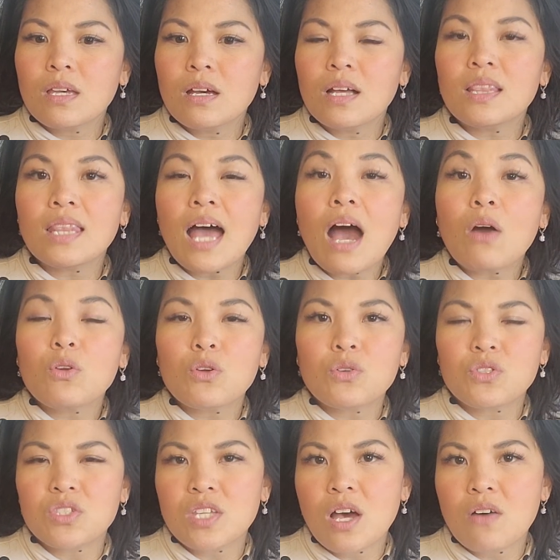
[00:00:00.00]
allow
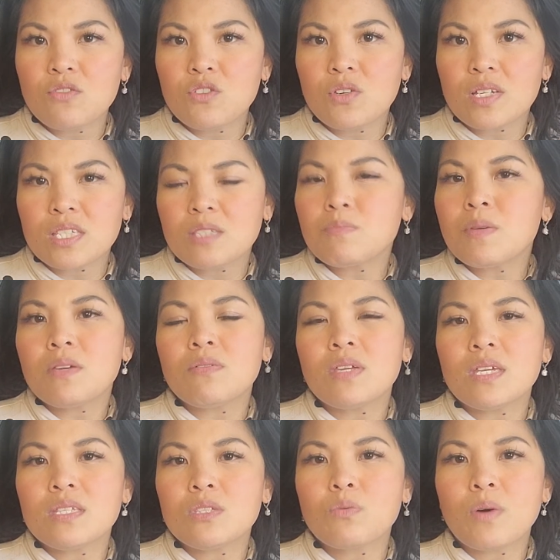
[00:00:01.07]
yourself to
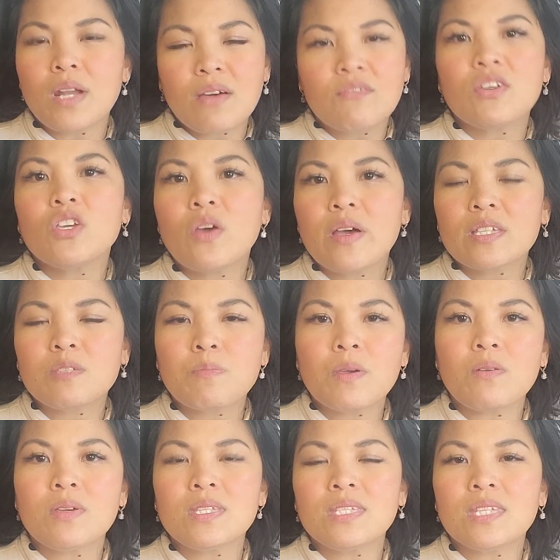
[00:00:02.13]
experience whatever you're
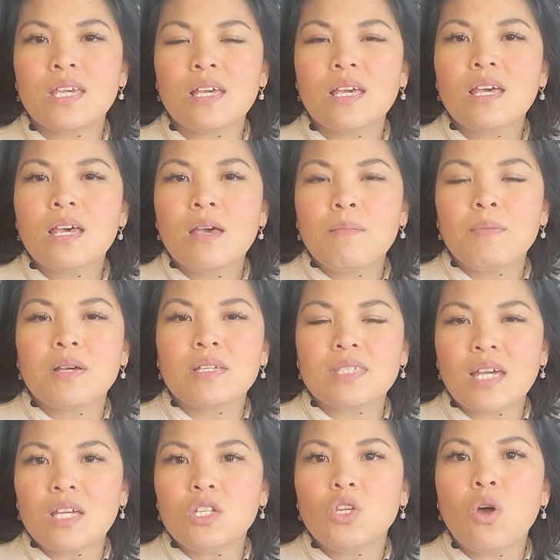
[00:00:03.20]
experiencing because
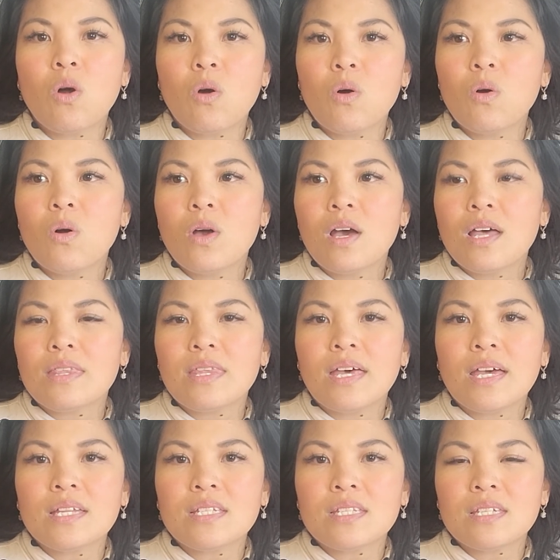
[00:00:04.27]
I know
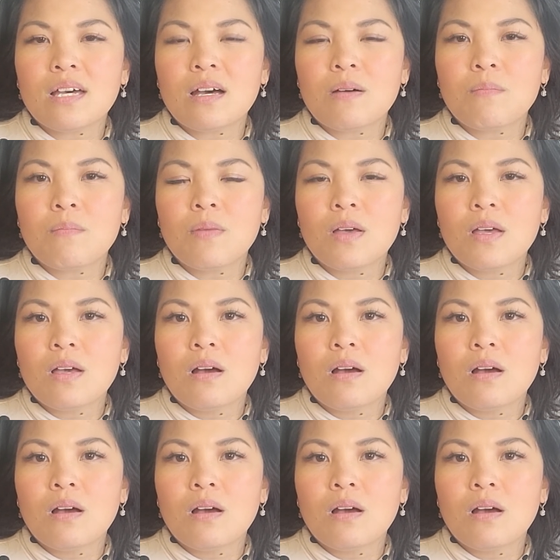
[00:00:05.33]
that um,